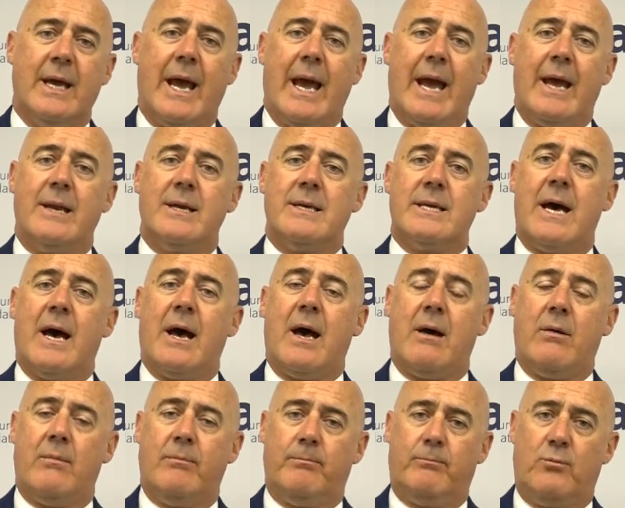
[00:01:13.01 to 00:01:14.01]
And
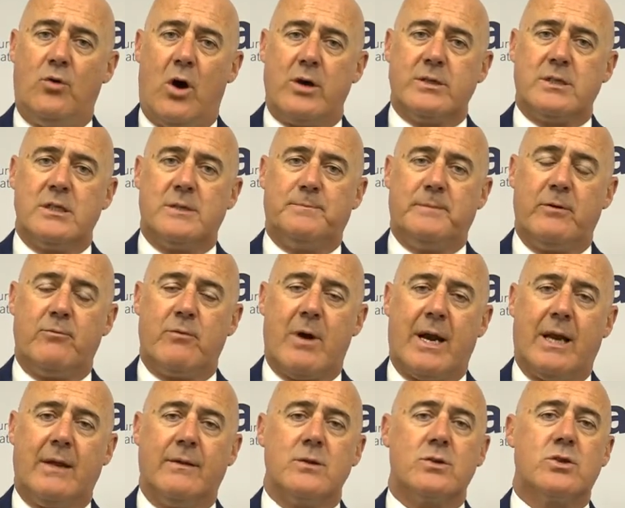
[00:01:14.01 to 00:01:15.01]
uh, Ross has been
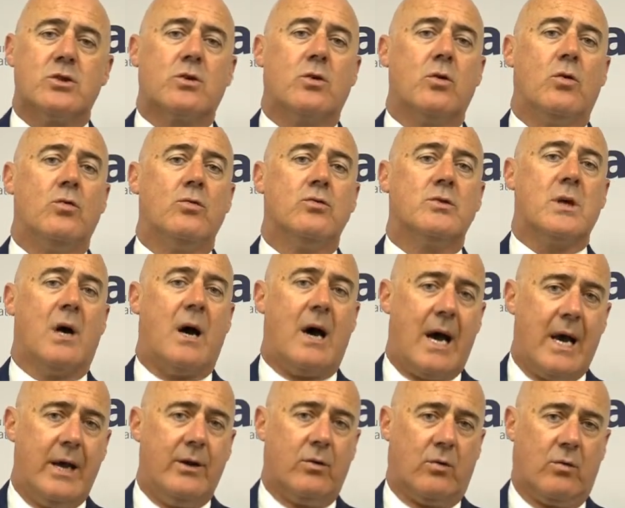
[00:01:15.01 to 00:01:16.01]
running the school's
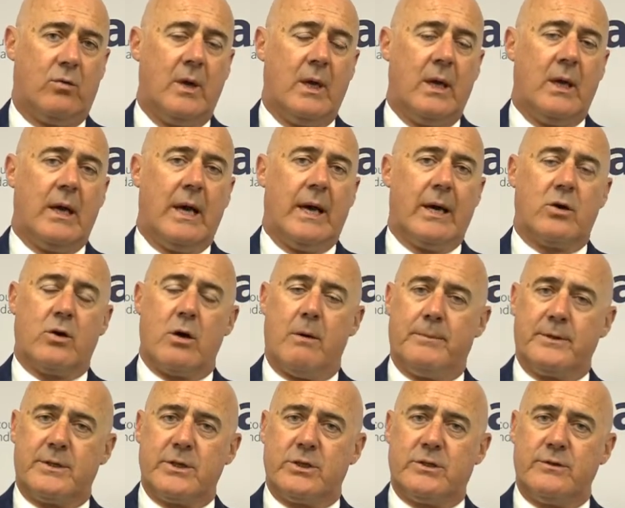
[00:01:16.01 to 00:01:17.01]
idol uh,
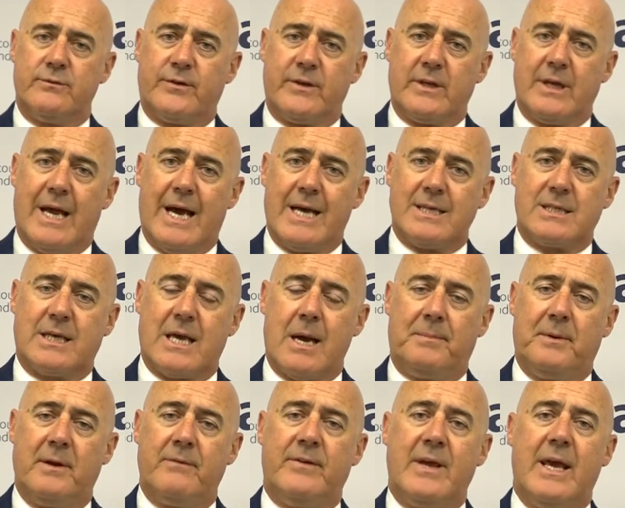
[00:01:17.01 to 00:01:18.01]
competition for the last
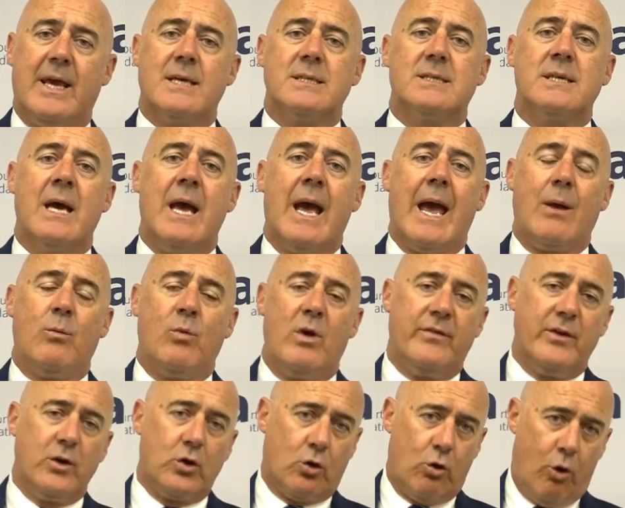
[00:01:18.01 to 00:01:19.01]
couple of years, and
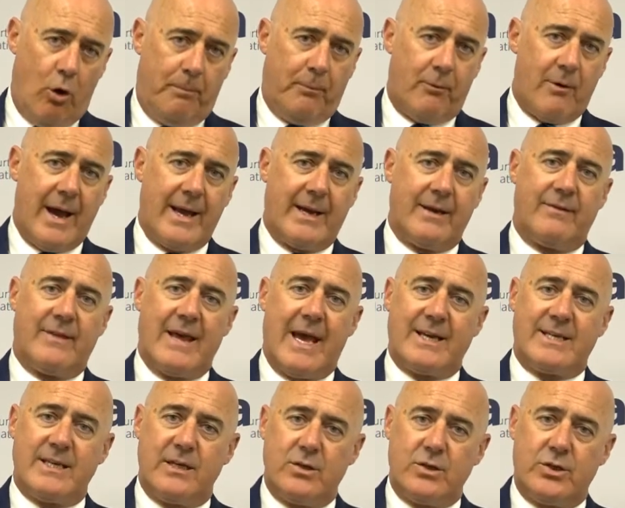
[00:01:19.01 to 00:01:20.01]
we've incorporated
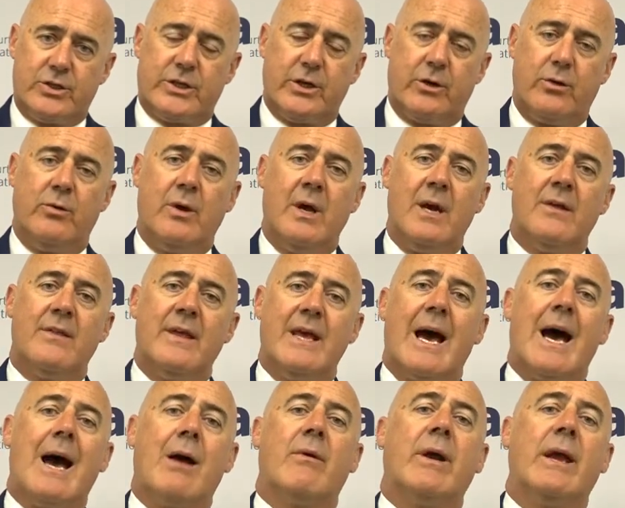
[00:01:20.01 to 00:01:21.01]
that into the
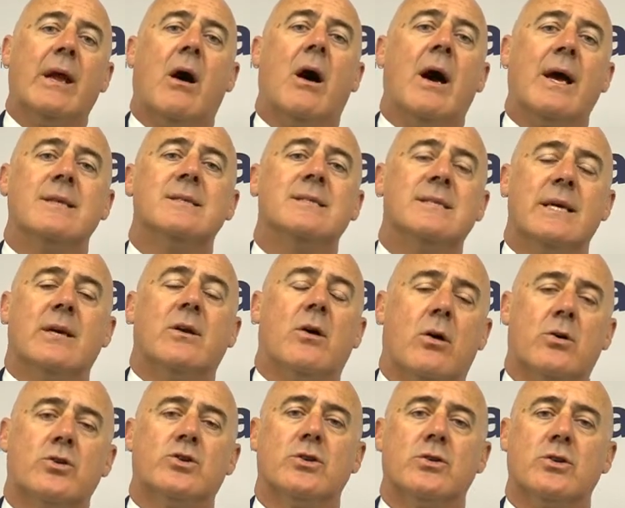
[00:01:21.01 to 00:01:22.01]
REINZ
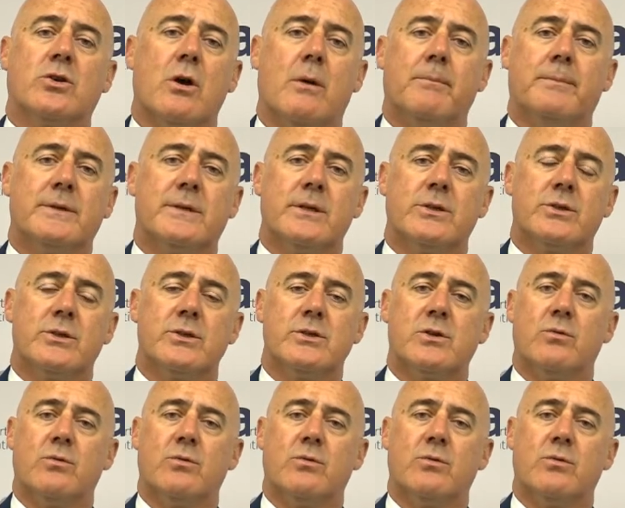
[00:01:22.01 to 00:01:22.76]
auction competition.